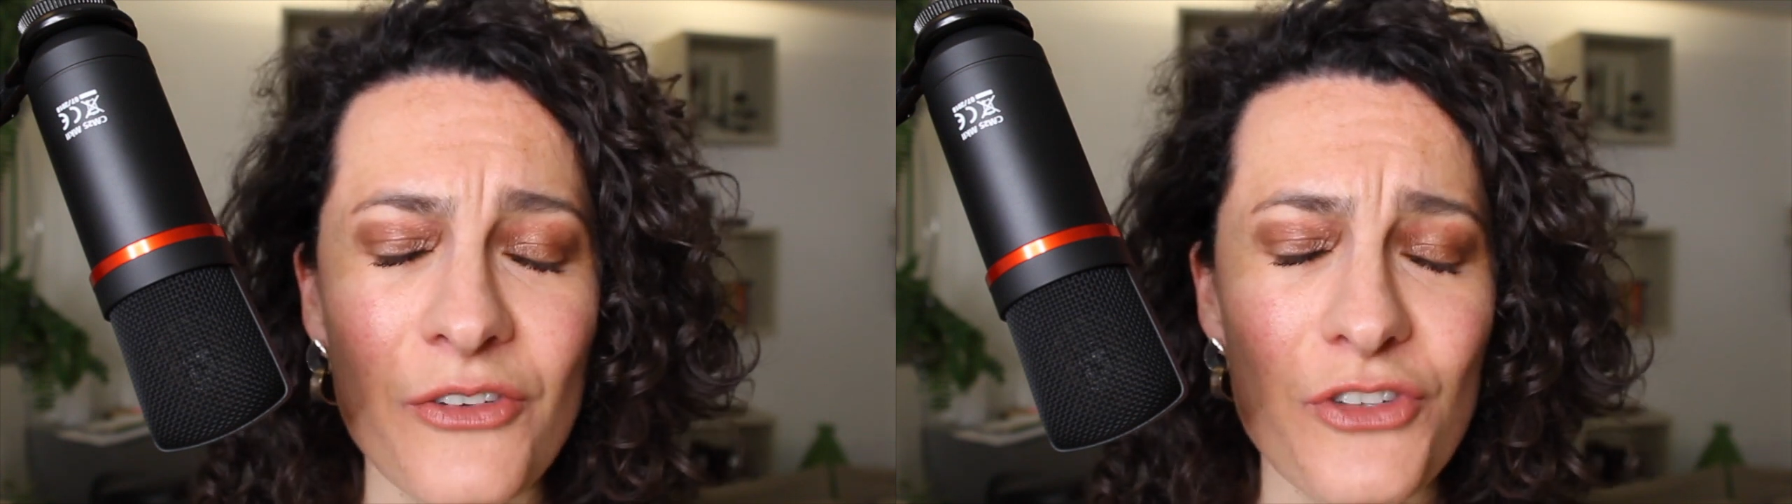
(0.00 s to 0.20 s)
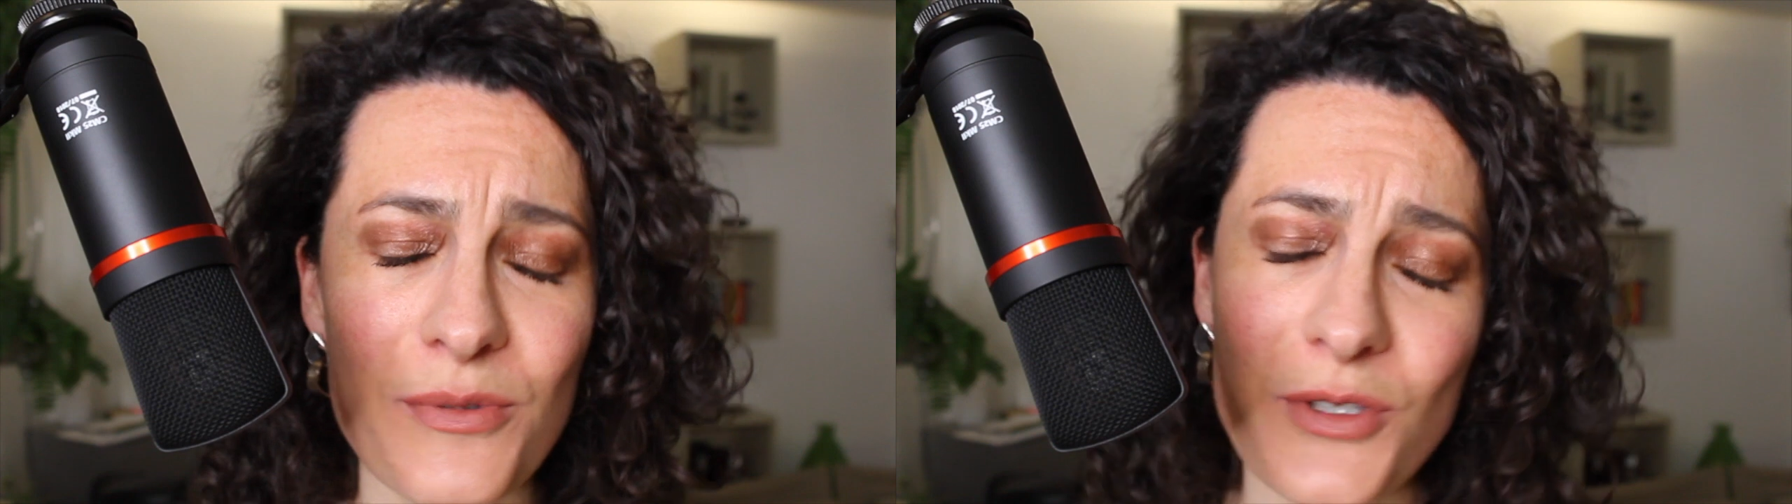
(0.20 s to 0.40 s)

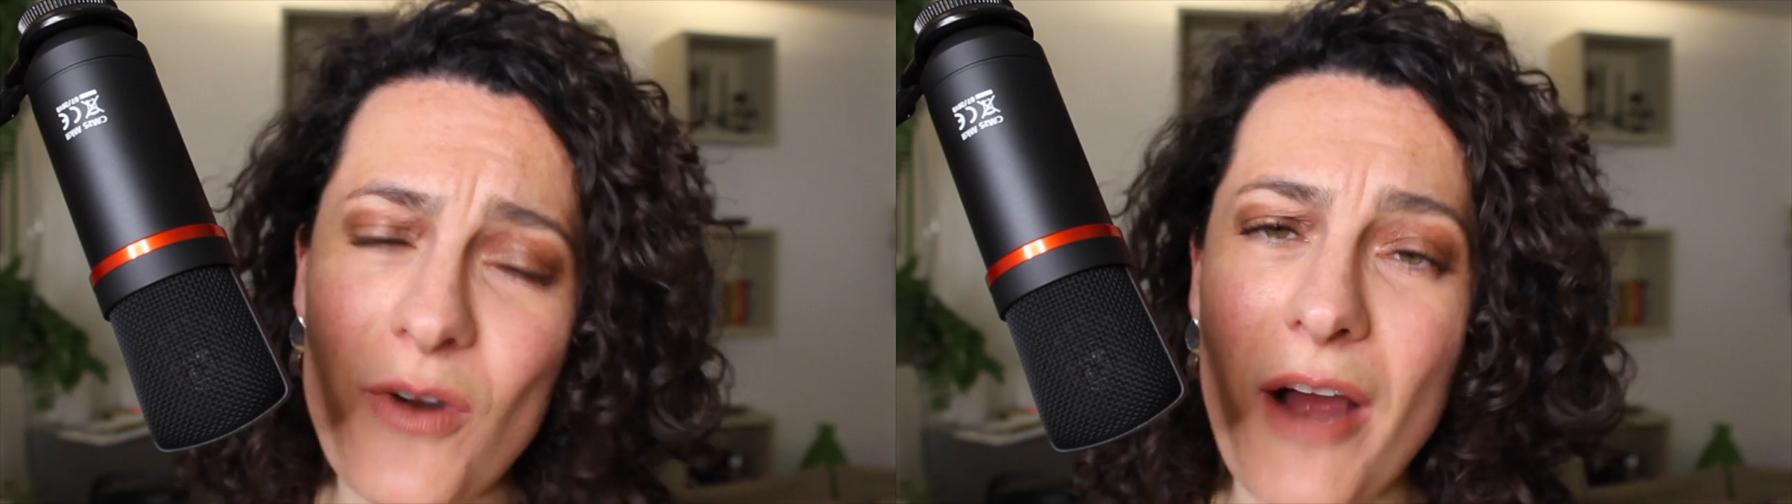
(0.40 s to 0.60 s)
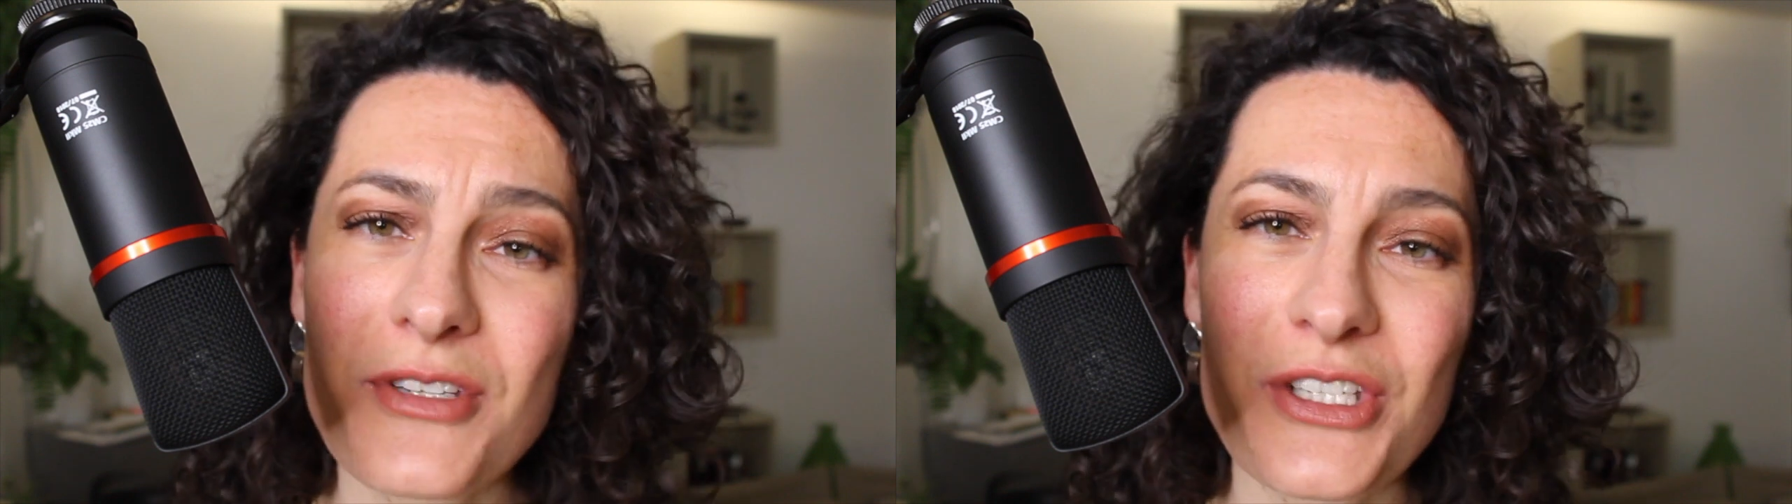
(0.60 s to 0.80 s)

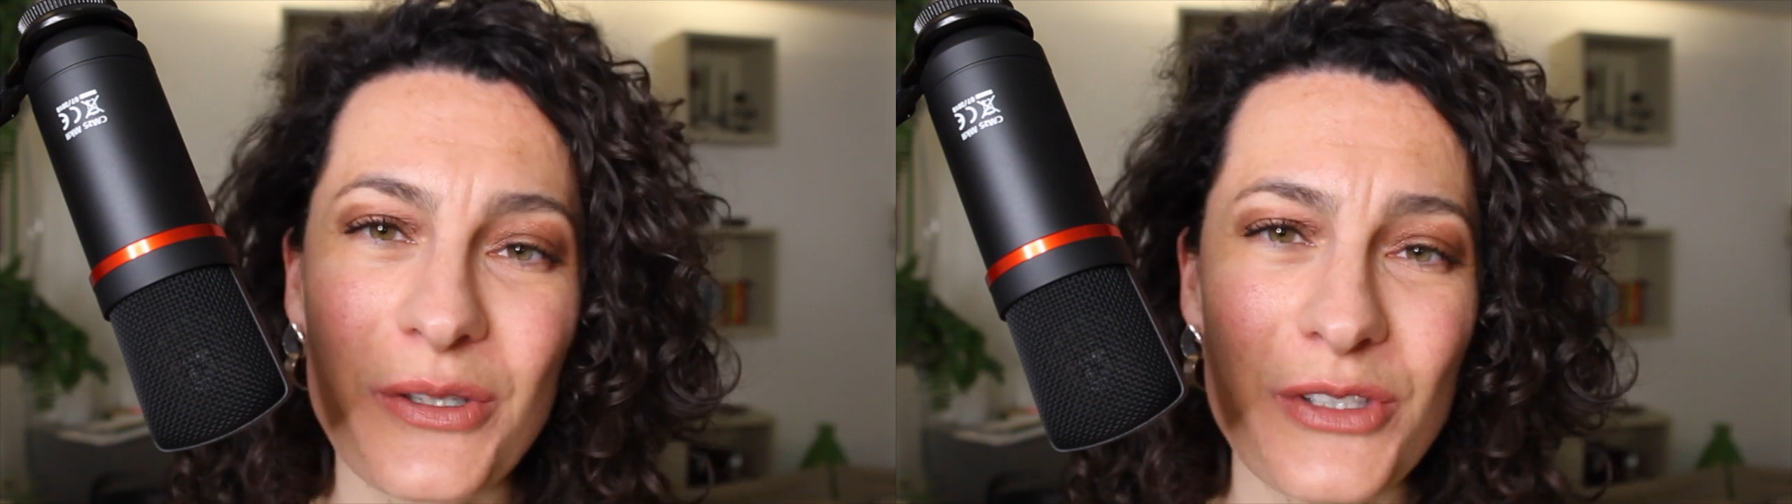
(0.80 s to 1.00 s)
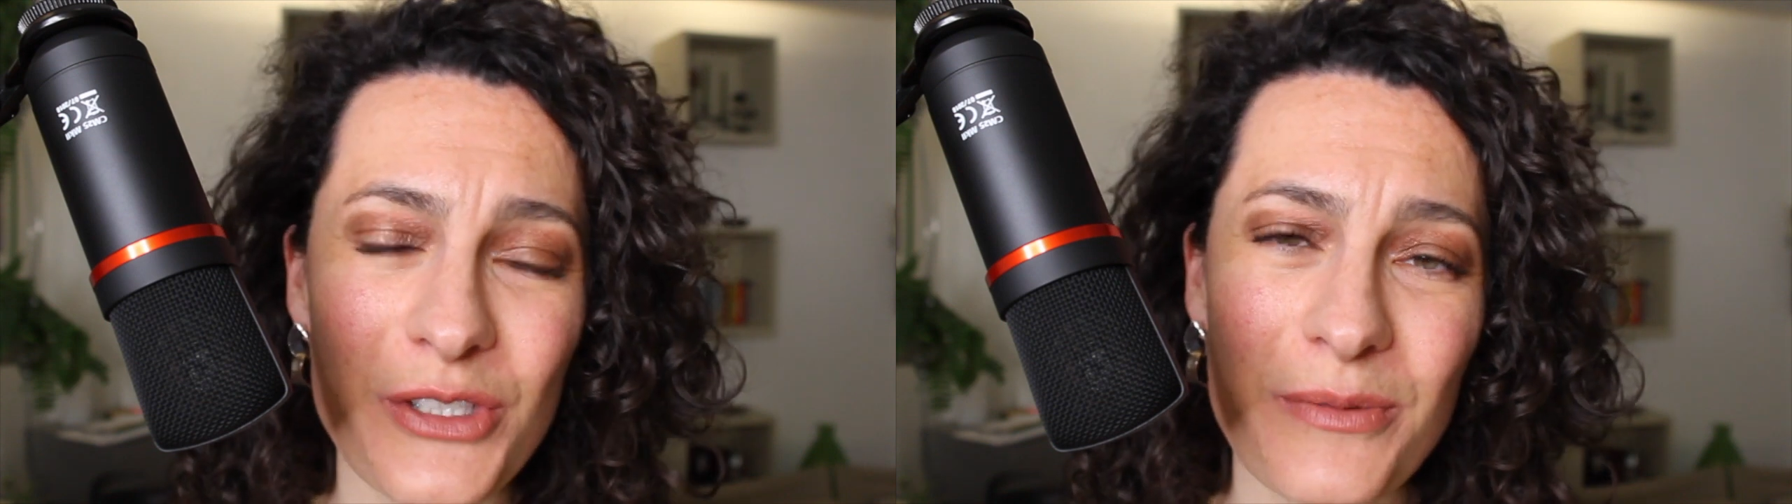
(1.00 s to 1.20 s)
Subscribe to
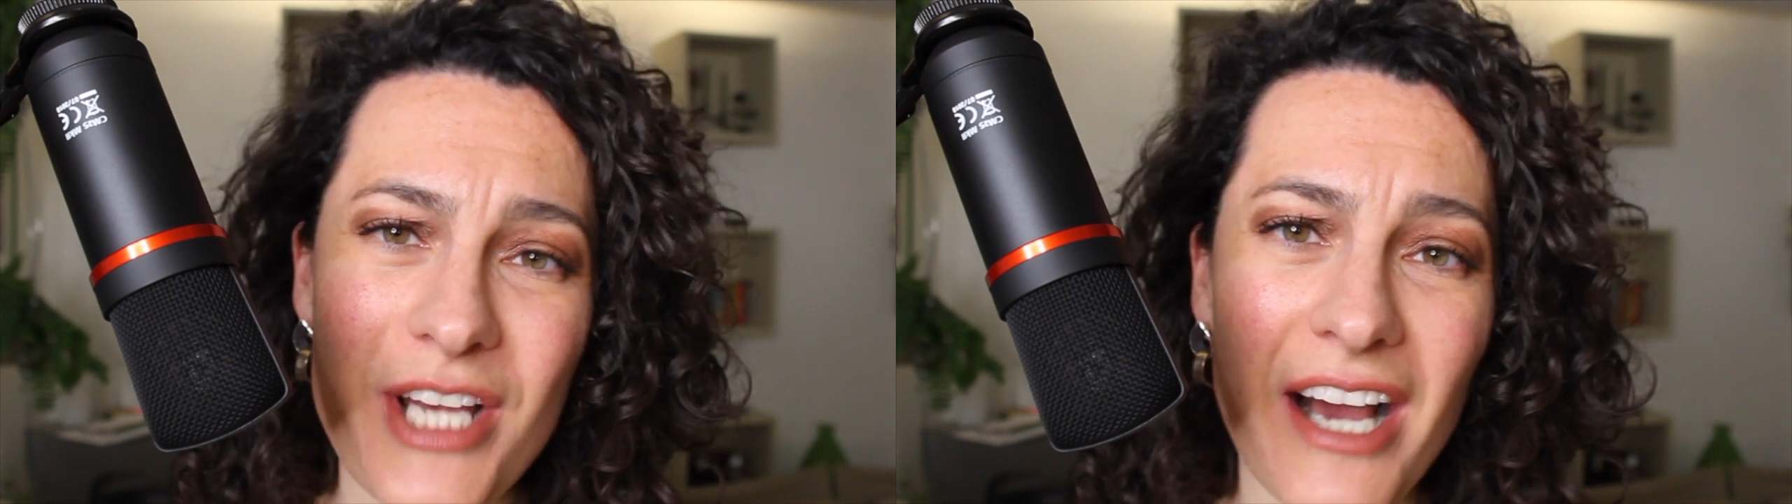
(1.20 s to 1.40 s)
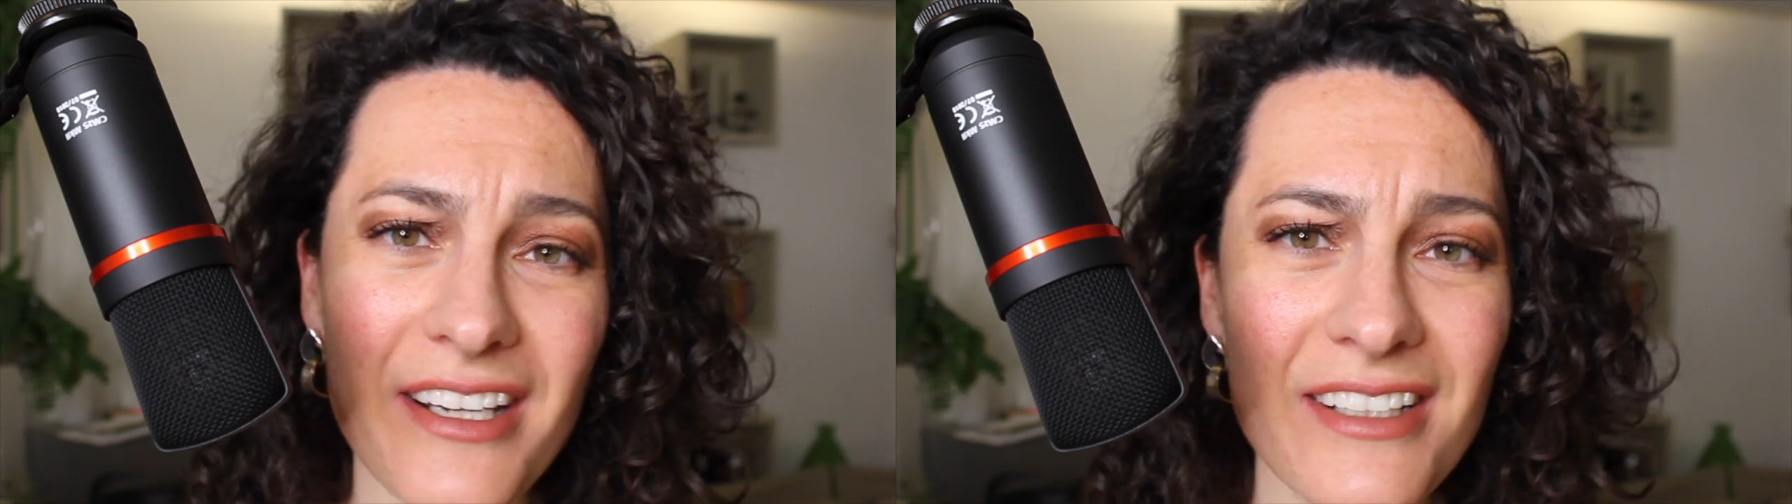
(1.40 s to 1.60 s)
YouTube
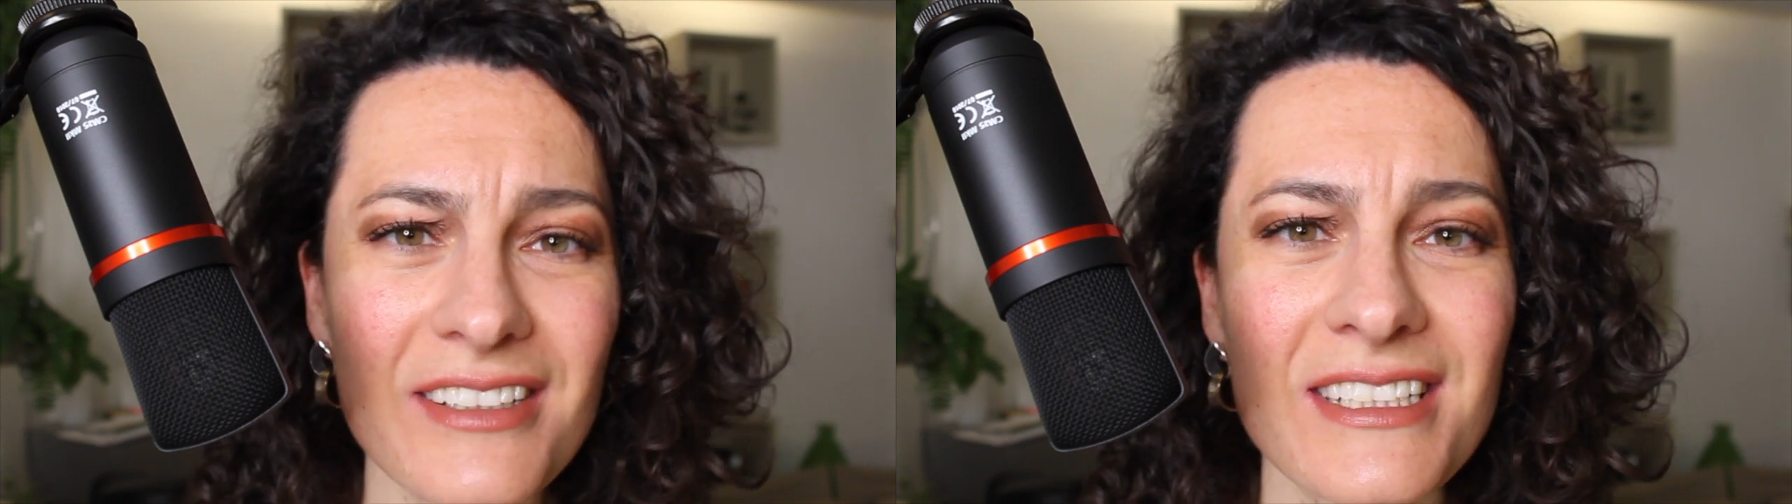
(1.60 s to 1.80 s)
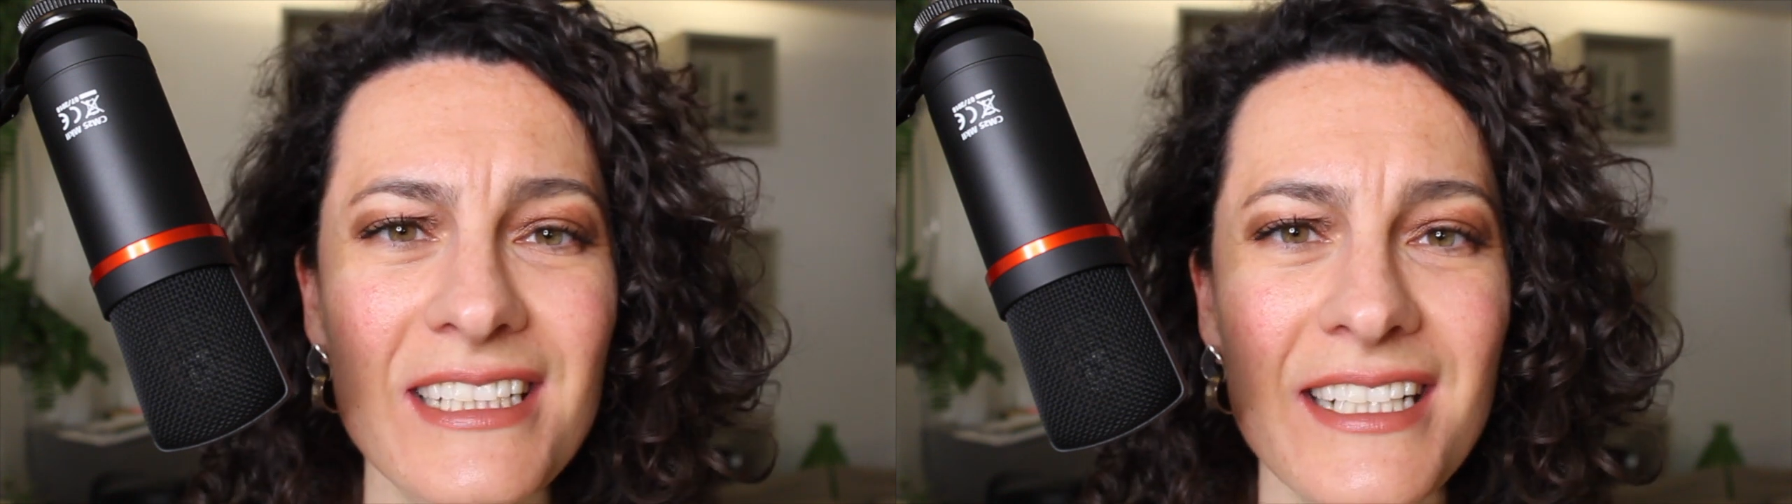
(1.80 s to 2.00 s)
channel